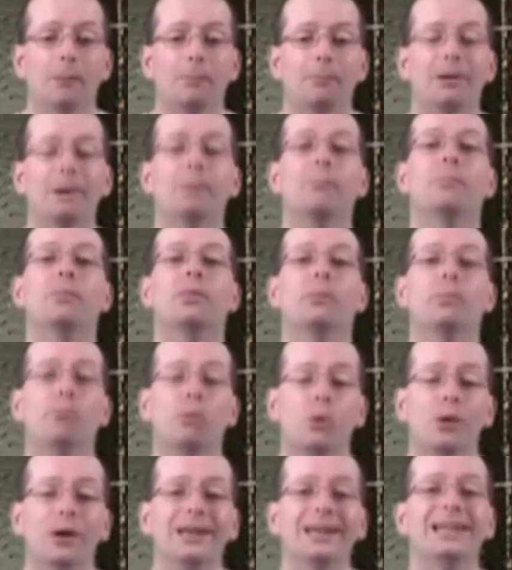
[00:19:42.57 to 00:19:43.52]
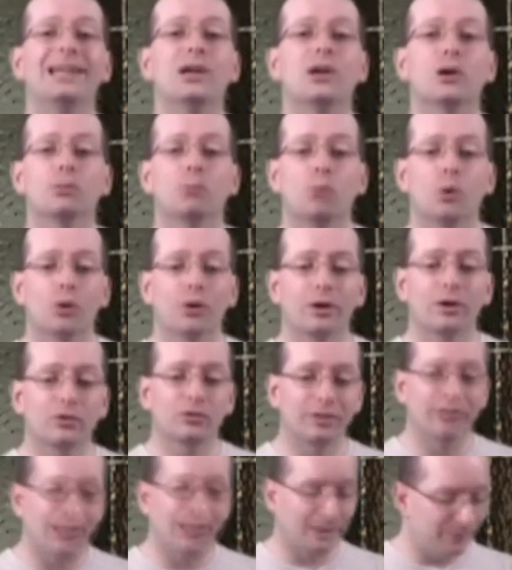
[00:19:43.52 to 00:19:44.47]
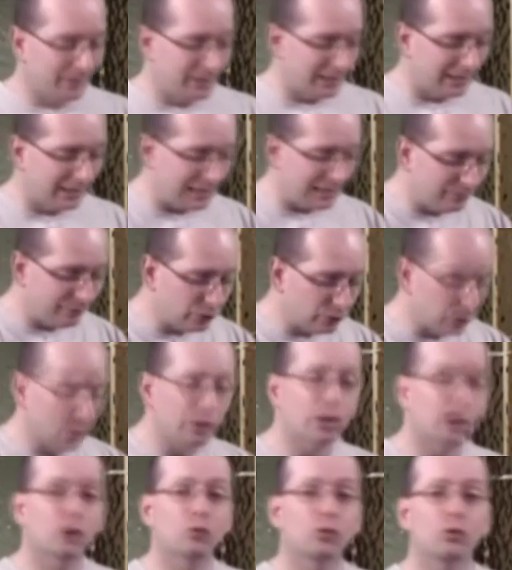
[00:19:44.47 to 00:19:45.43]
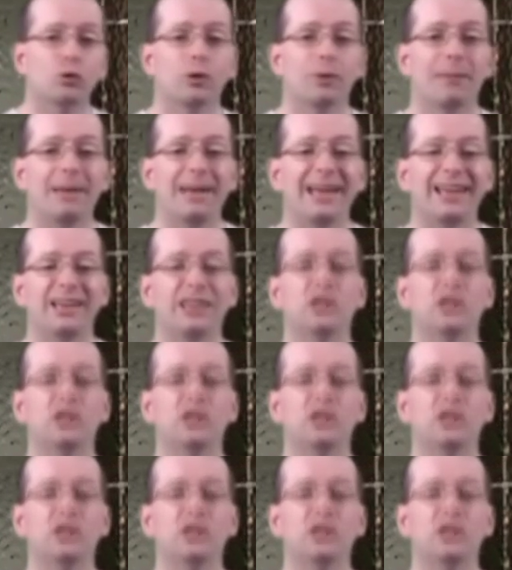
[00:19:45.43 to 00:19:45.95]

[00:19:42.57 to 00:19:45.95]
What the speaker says: But the point here more is that if you look at a rutabaga,